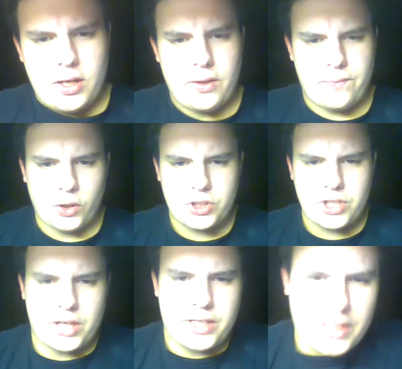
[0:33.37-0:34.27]
The first
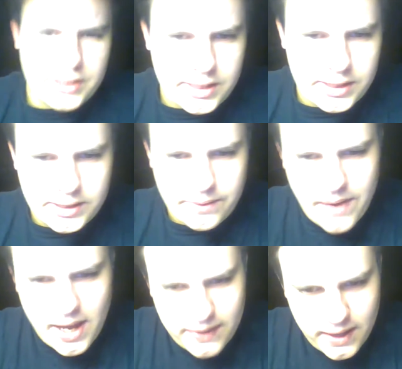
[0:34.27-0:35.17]
context is the
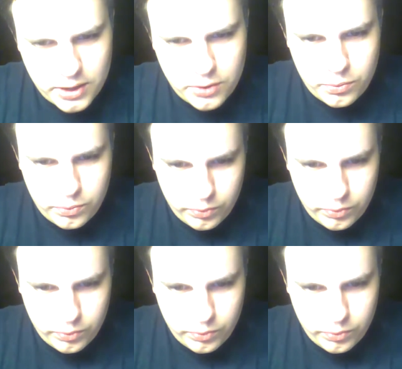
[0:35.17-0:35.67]
fact that you